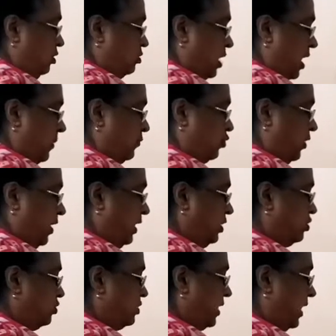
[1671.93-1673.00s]
So I am going
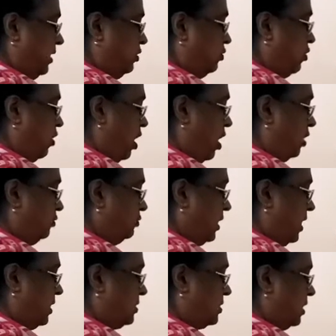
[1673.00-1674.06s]
to tell you how
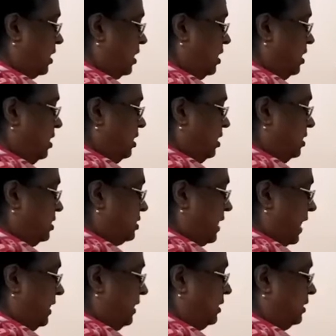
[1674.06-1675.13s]
this
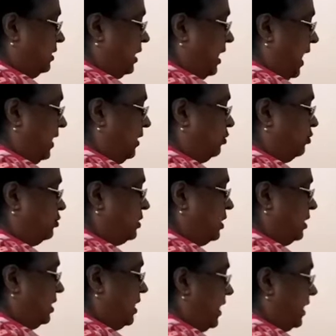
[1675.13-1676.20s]
standard
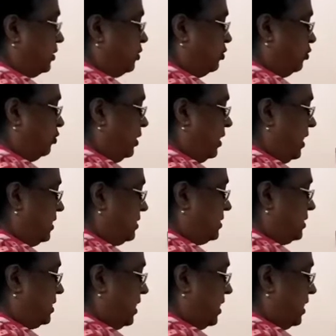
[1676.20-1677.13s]
hydrogen electrode is